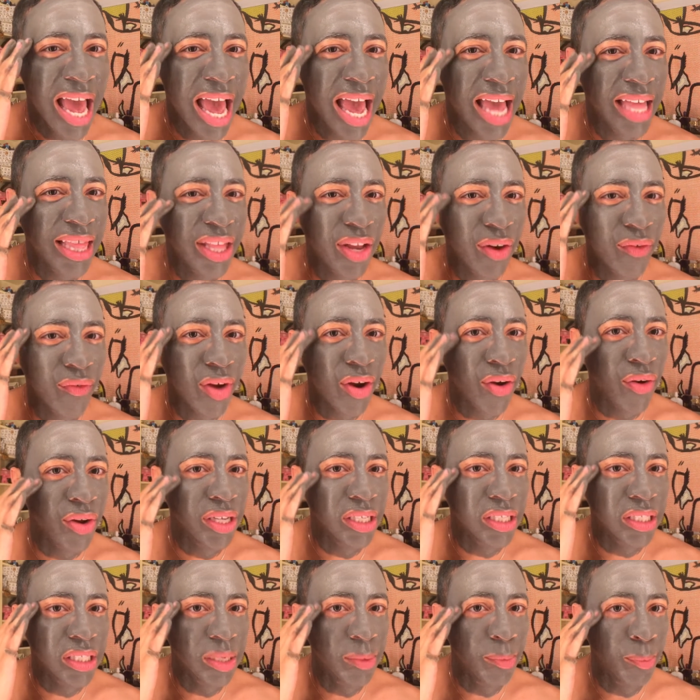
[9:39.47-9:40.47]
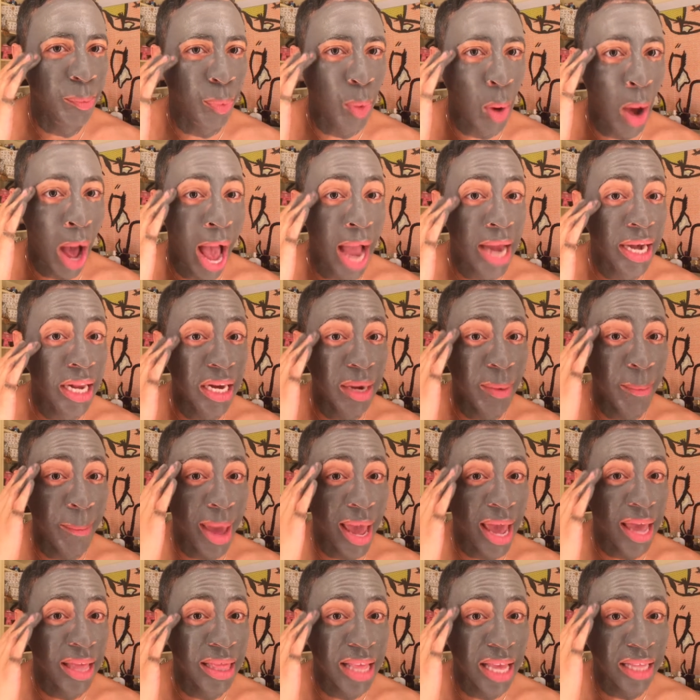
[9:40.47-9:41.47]
and they're very simple. I need a
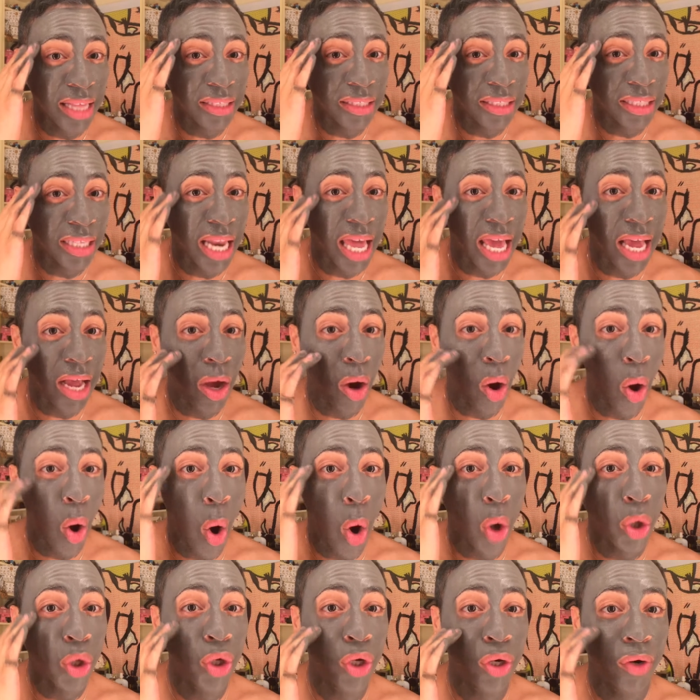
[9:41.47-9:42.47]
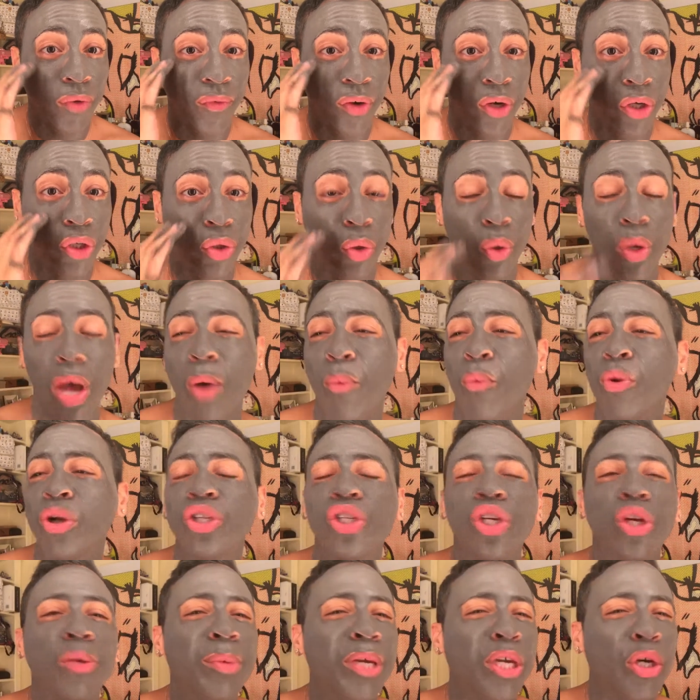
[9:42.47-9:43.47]
man that's like all universal. I
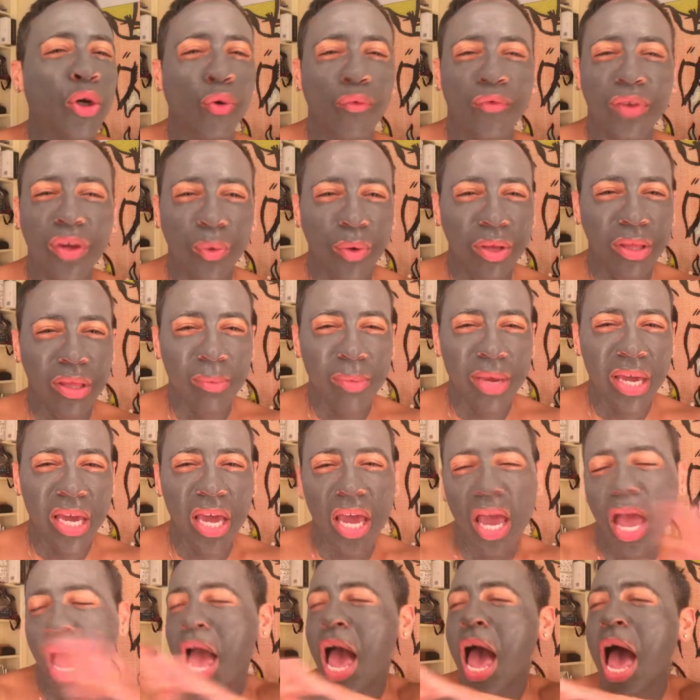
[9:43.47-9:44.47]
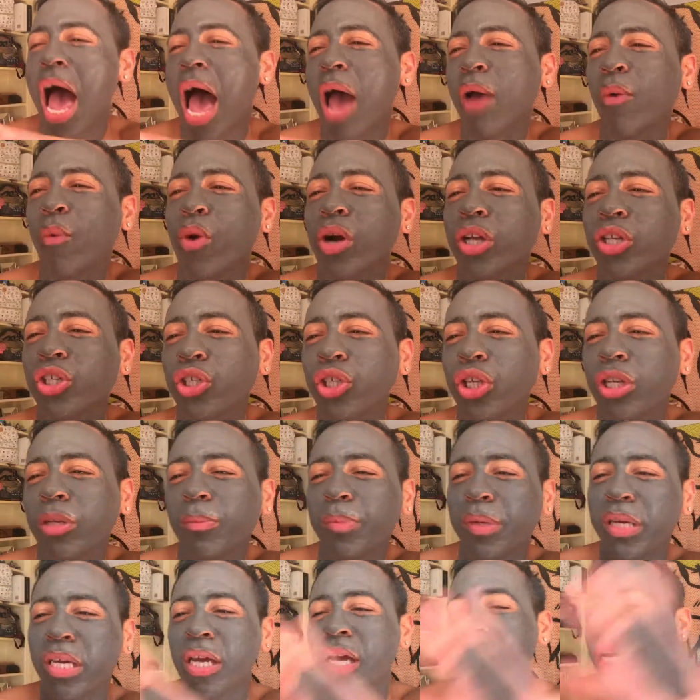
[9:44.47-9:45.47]
want you to be goofy with me. I want you to
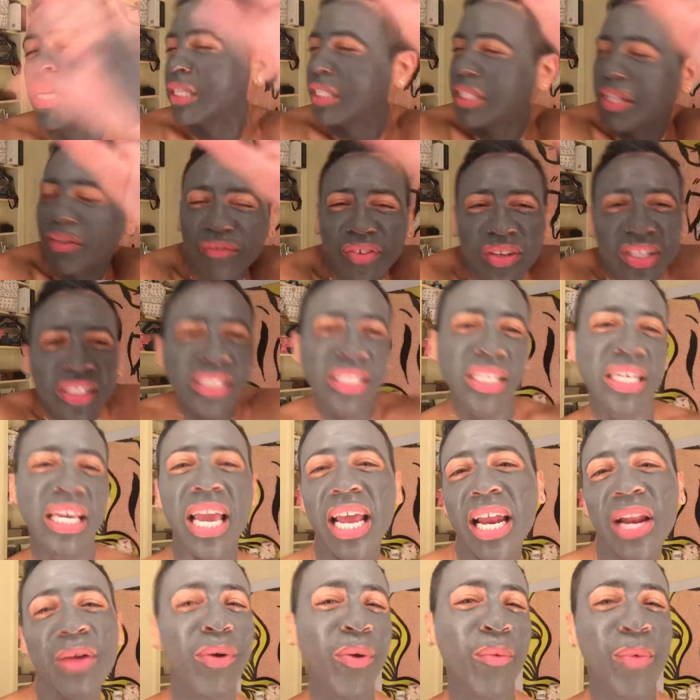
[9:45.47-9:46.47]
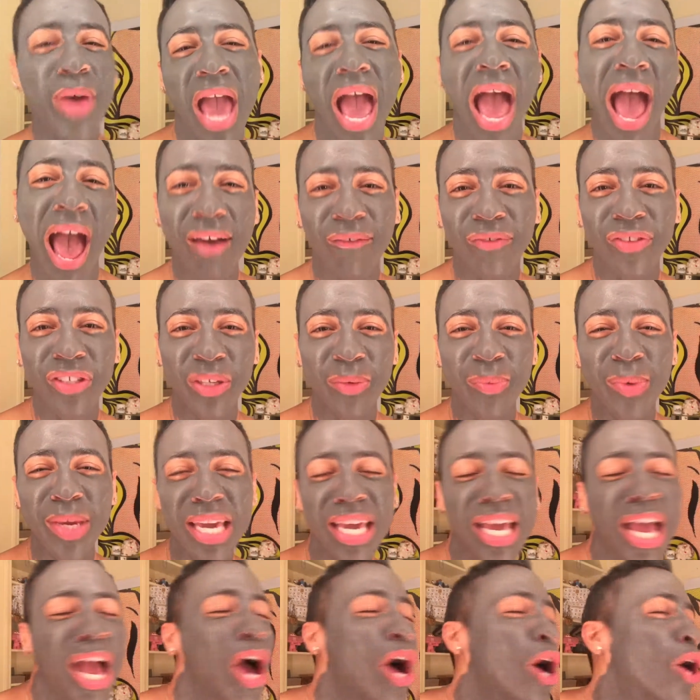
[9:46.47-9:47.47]
be sophisticated when we have to
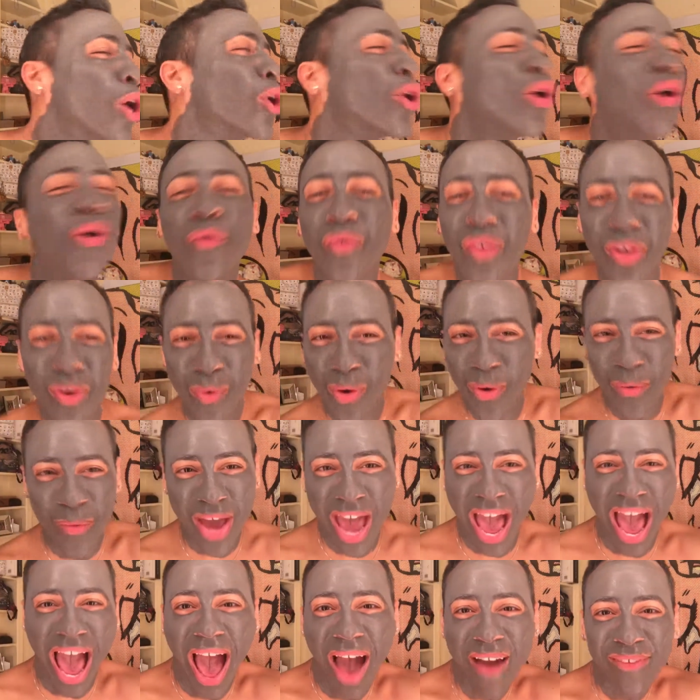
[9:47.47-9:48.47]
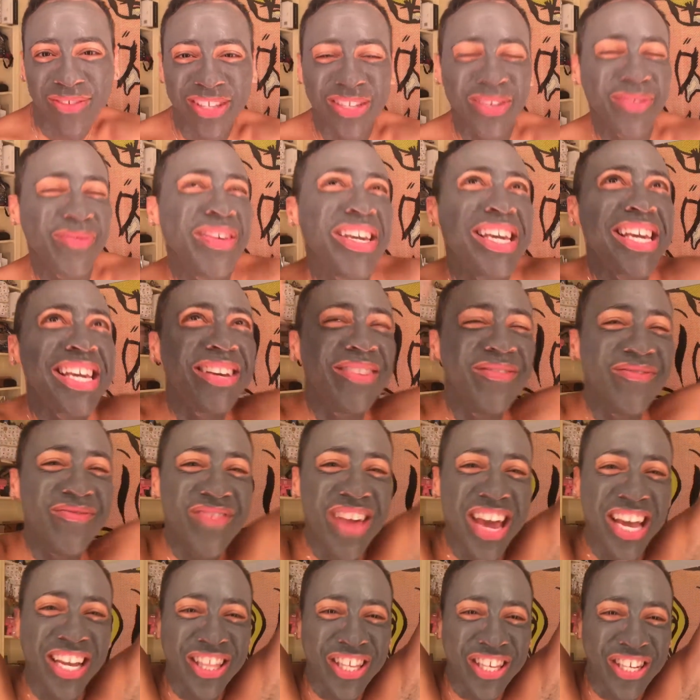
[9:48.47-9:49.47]
be, goofy when we have to be,
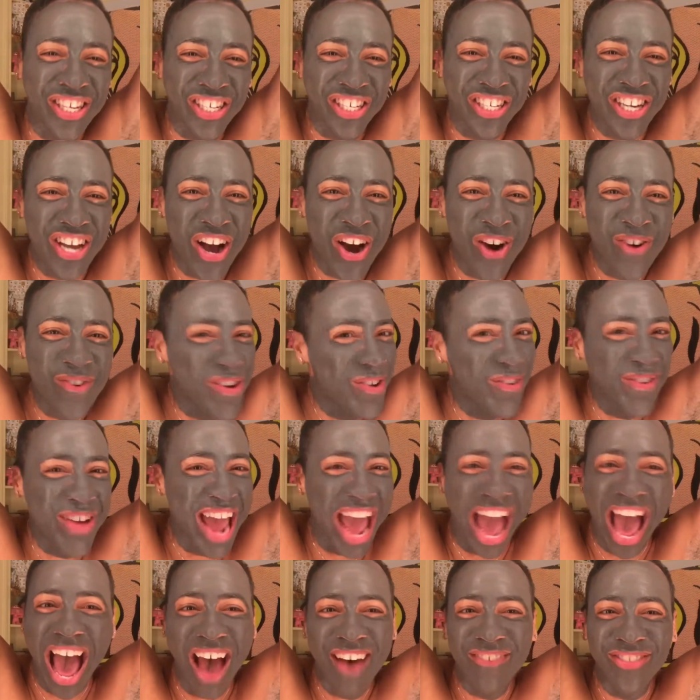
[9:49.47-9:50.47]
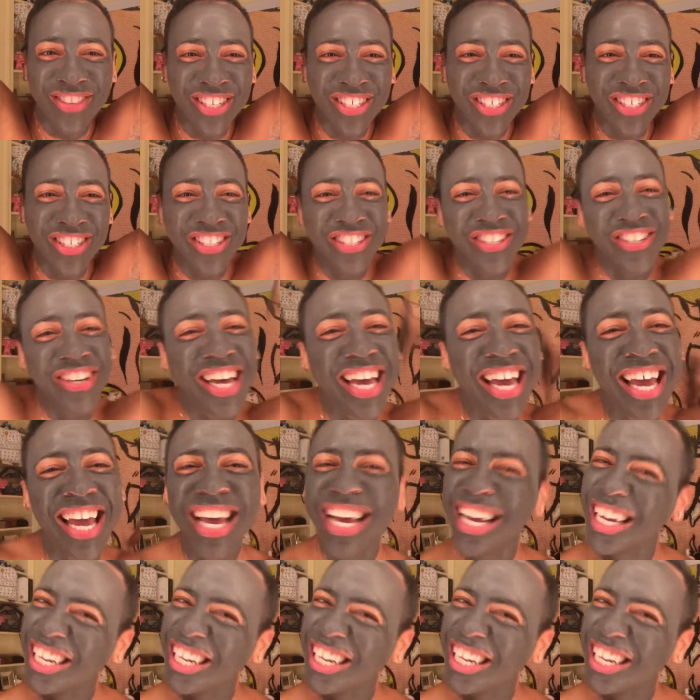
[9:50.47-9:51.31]
make the show when we have to do it.